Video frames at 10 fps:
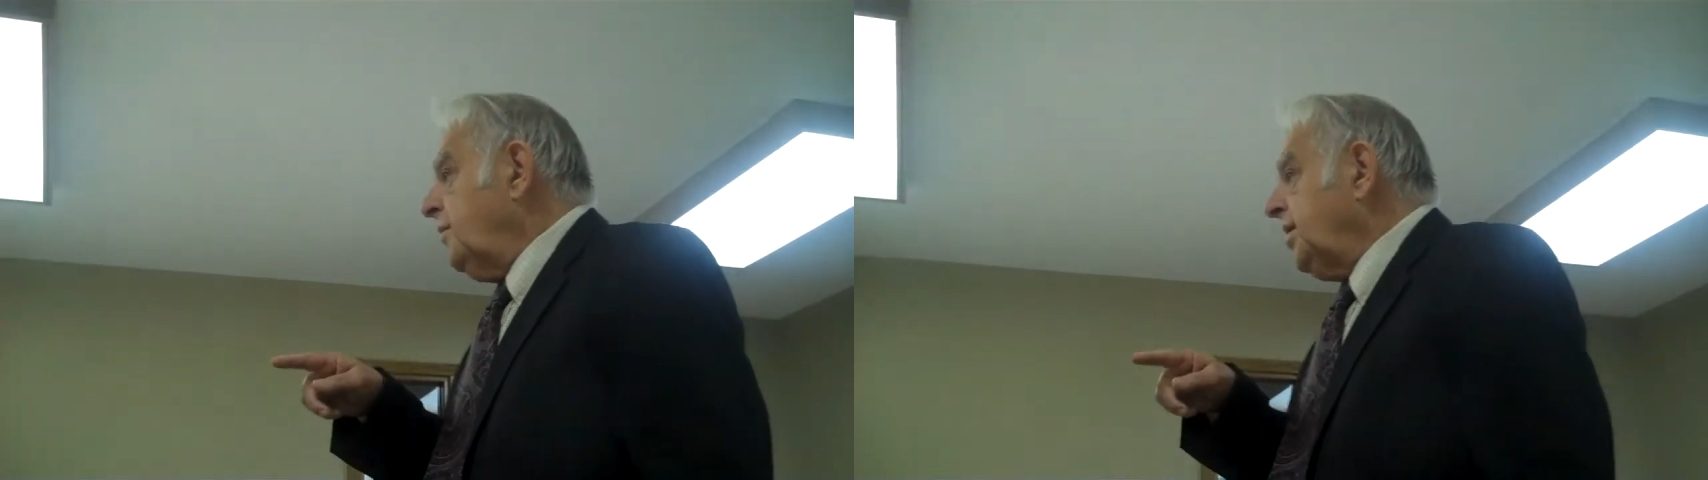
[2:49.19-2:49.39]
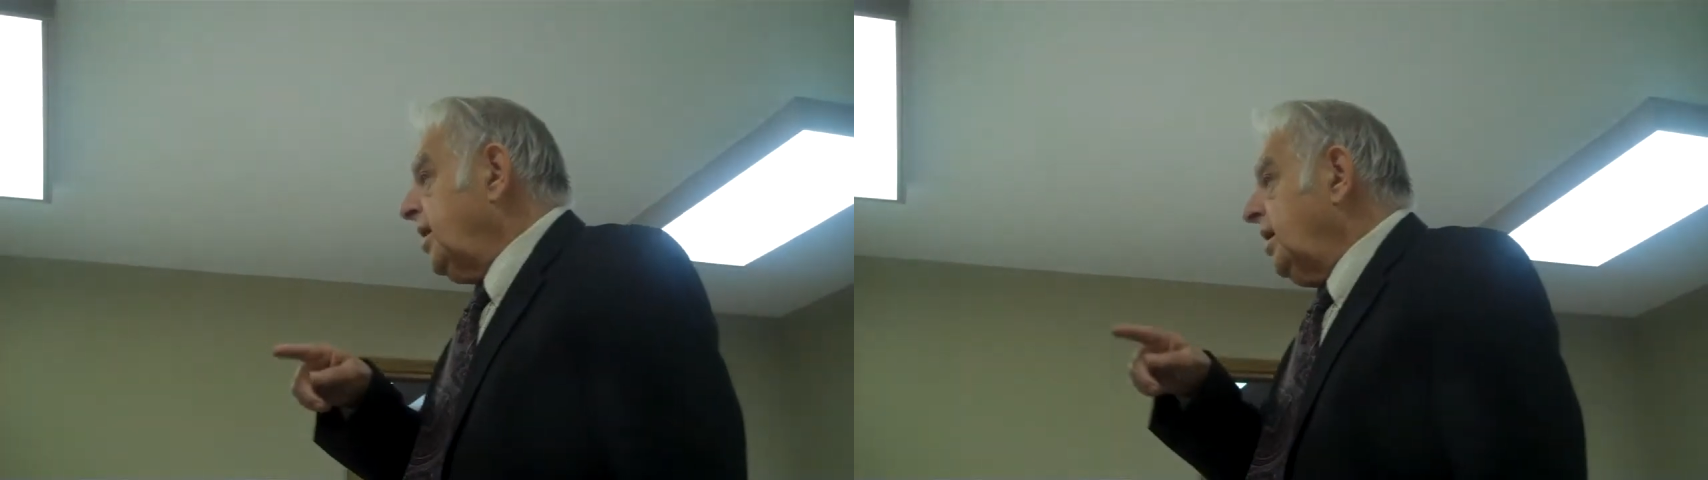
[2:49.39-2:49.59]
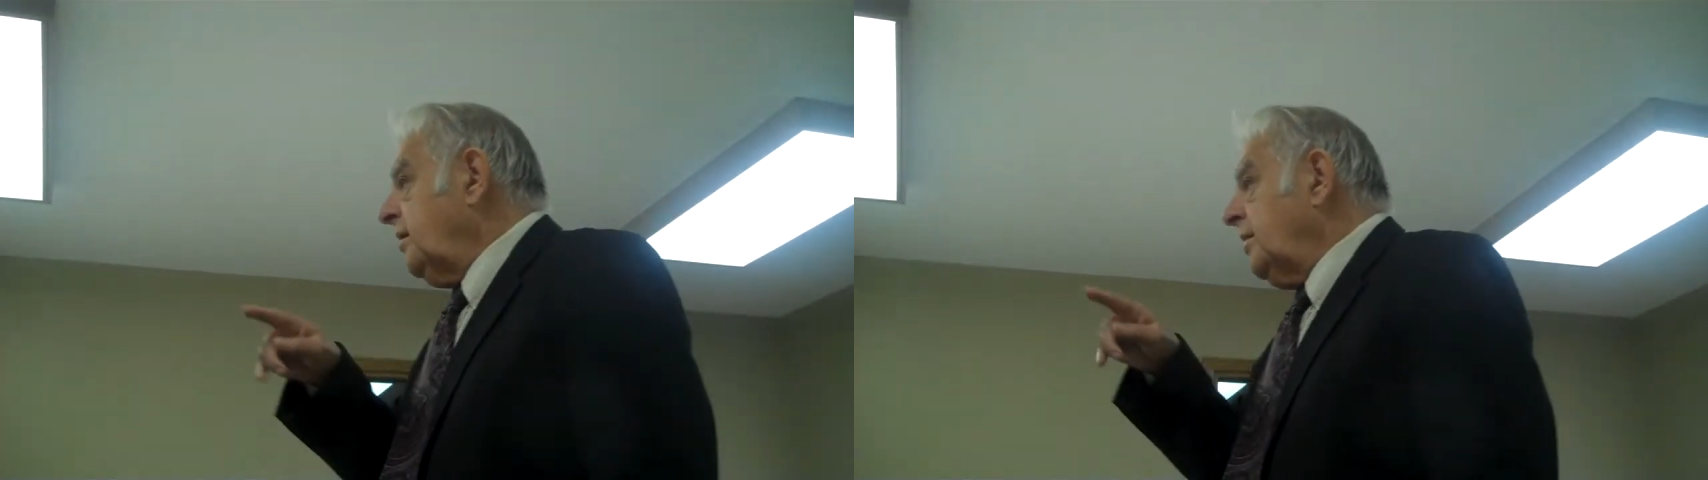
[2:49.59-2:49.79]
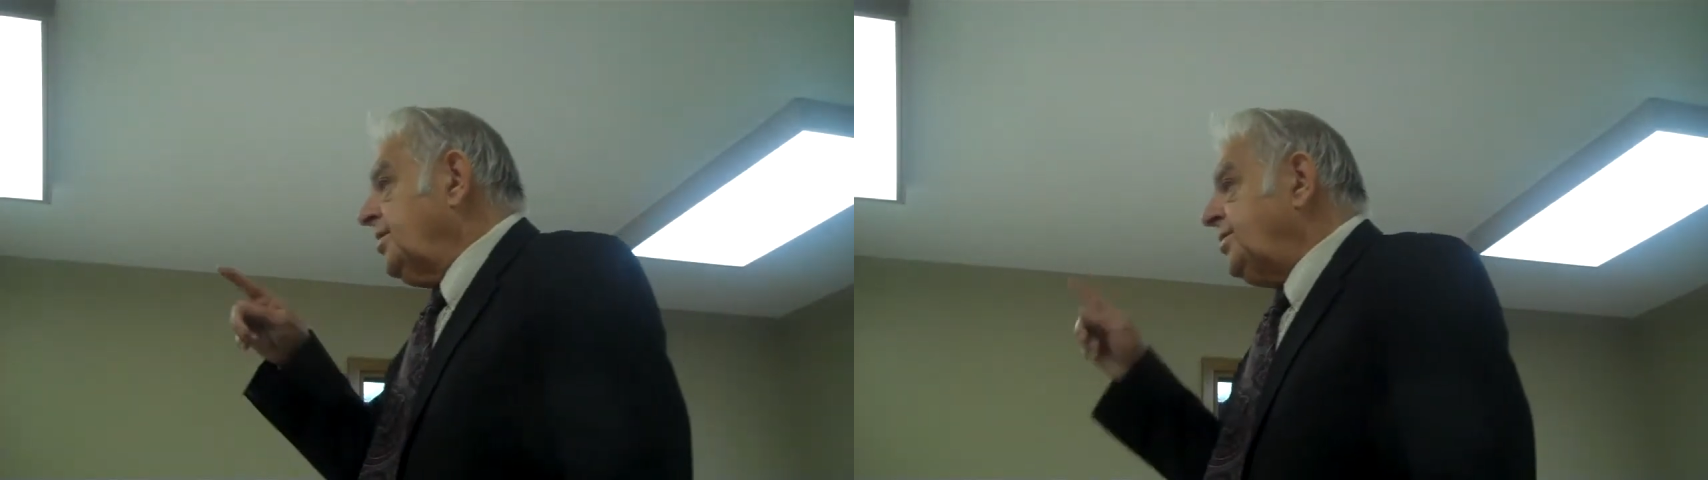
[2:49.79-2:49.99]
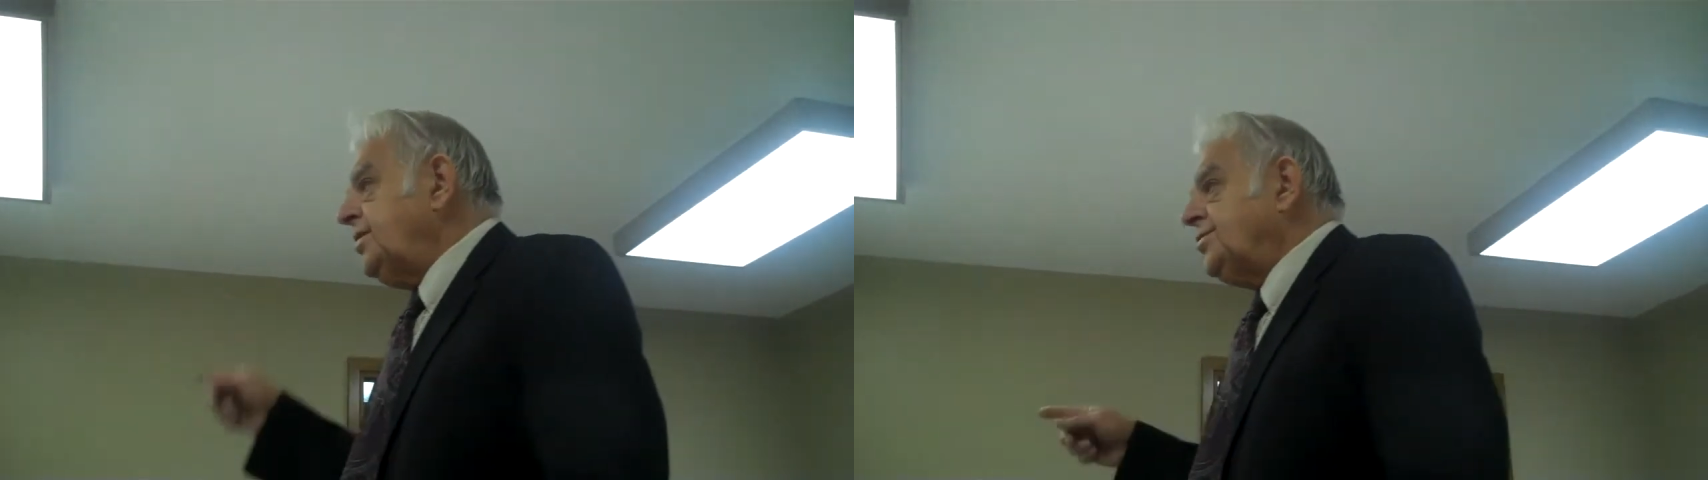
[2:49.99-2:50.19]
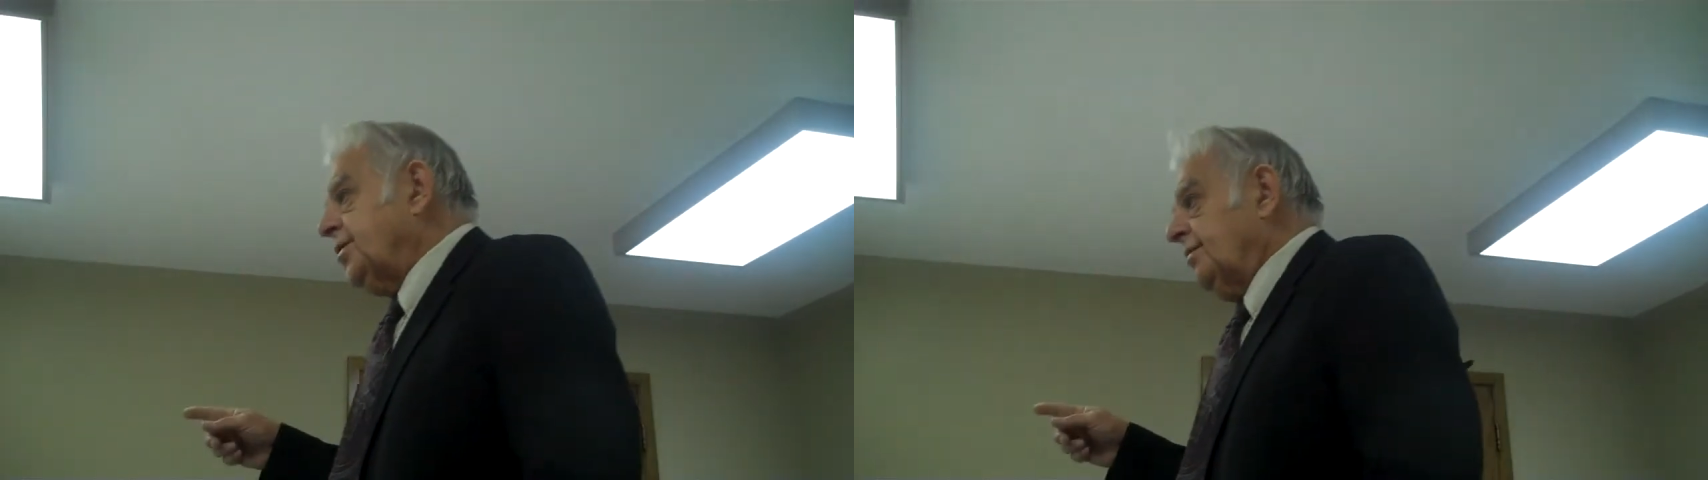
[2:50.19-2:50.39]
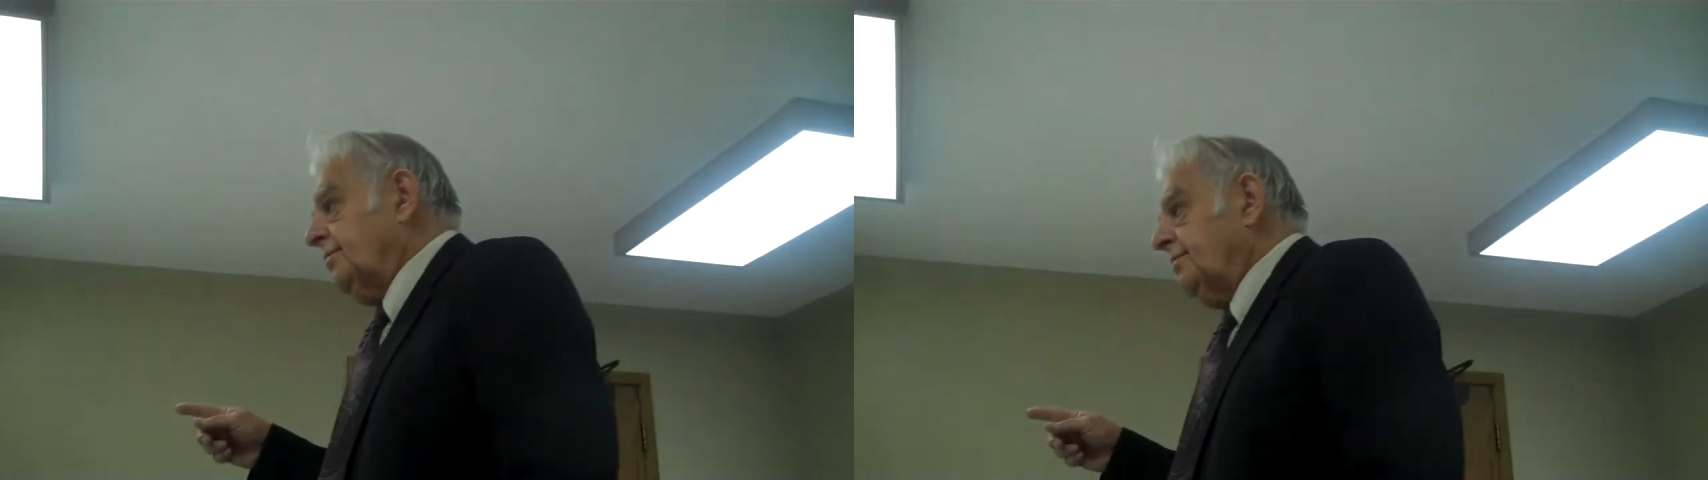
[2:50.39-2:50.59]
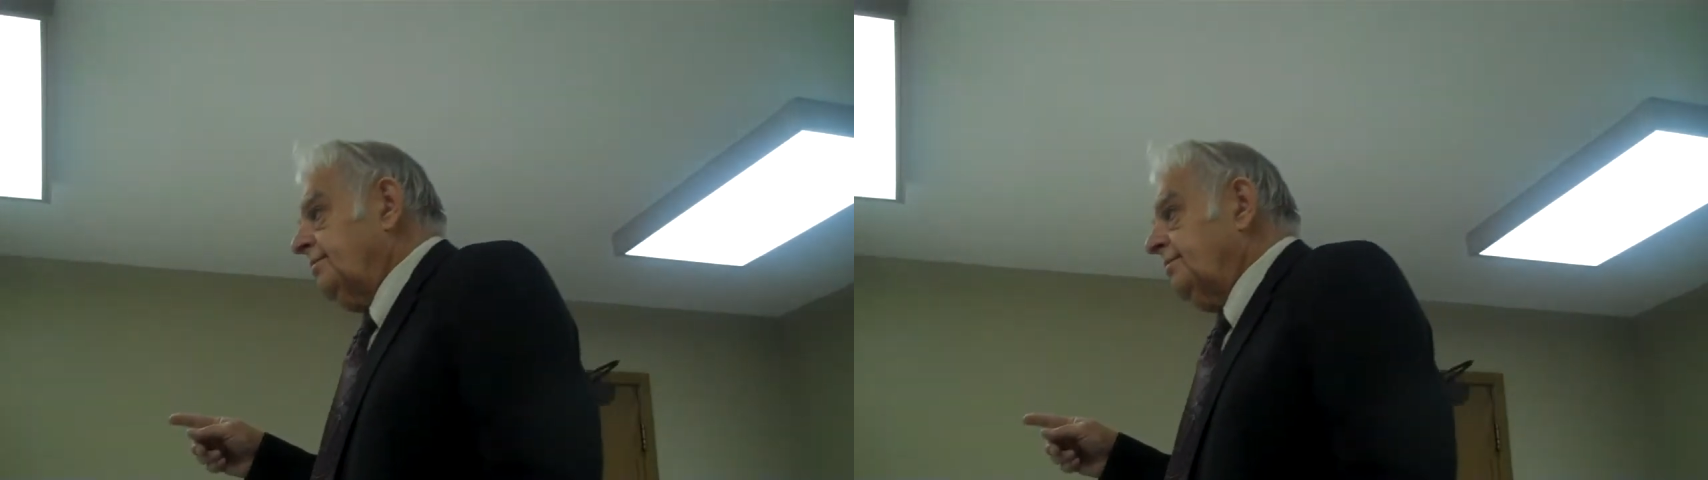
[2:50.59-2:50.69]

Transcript: became a teacher